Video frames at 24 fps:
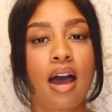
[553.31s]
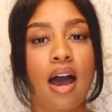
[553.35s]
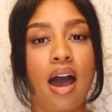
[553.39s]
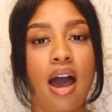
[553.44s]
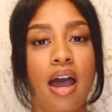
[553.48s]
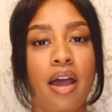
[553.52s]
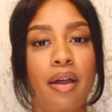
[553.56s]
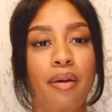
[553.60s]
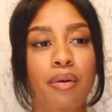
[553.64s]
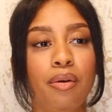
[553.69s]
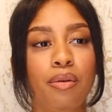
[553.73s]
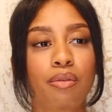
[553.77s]

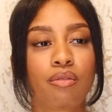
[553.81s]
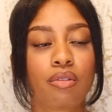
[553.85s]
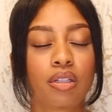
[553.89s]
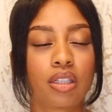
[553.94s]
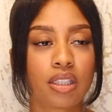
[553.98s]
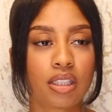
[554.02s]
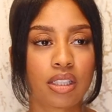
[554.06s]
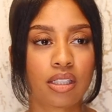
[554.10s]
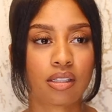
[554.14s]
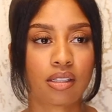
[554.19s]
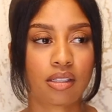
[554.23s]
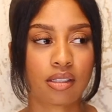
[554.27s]
I would
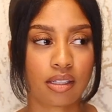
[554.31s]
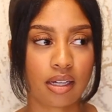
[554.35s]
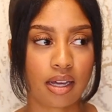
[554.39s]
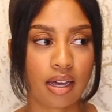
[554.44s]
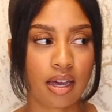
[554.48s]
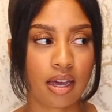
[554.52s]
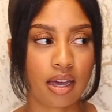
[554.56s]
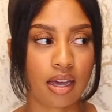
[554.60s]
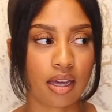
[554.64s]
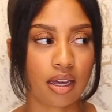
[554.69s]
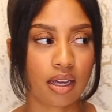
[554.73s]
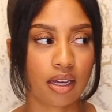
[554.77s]
really
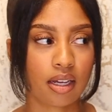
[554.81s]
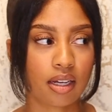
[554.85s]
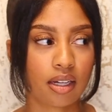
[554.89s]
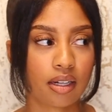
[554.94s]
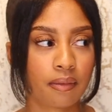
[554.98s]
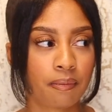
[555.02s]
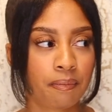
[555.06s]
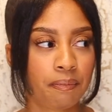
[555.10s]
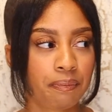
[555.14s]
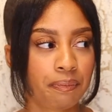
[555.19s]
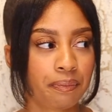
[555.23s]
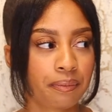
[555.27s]
say
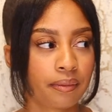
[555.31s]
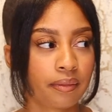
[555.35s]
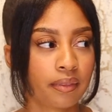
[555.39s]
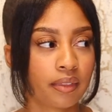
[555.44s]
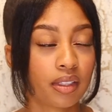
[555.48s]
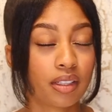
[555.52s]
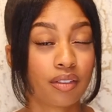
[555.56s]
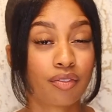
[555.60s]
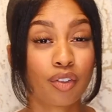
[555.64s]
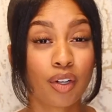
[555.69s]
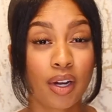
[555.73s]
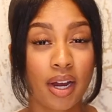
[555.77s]

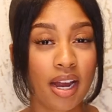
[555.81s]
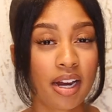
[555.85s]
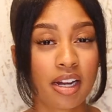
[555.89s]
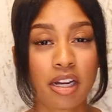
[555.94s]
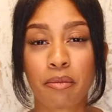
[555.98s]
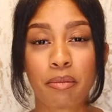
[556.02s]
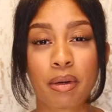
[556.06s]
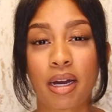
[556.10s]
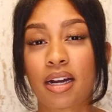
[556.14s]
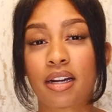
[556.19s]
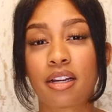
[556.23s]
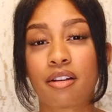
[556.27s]
for
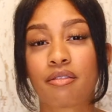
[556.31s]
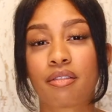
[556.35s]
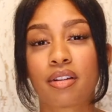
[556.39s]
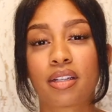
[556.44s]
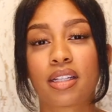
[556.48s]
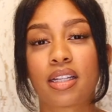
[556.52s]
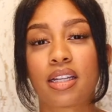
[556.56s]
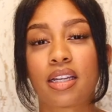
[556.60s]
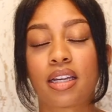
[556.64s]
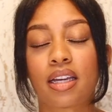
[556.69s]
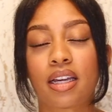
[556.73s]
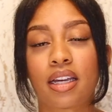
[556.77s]
anybody
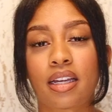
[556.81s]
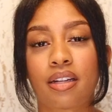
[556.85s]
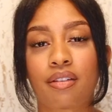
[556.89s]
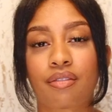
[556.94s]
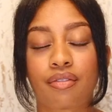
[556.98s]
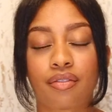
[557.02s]
really in